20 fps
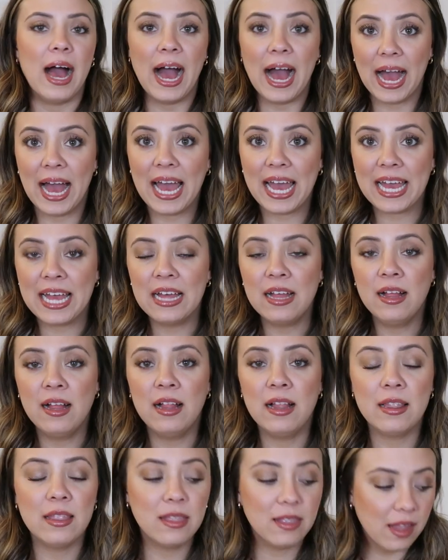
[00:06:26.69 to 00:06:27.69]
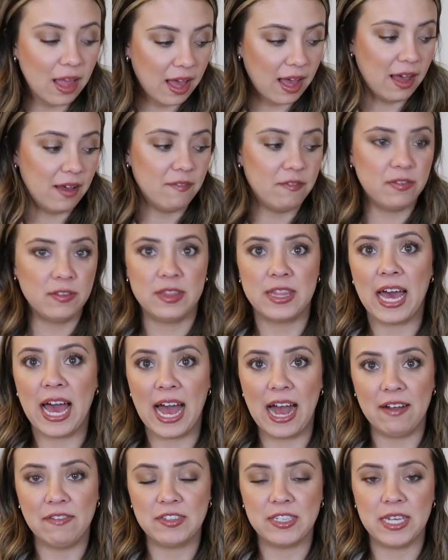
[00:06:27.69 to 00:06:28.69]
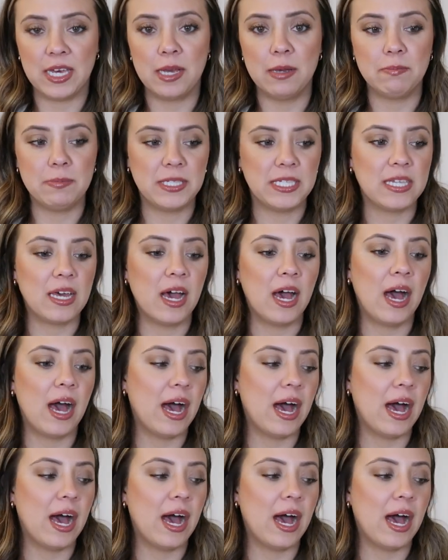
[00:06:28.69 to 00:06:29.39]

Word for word: I love the half zips.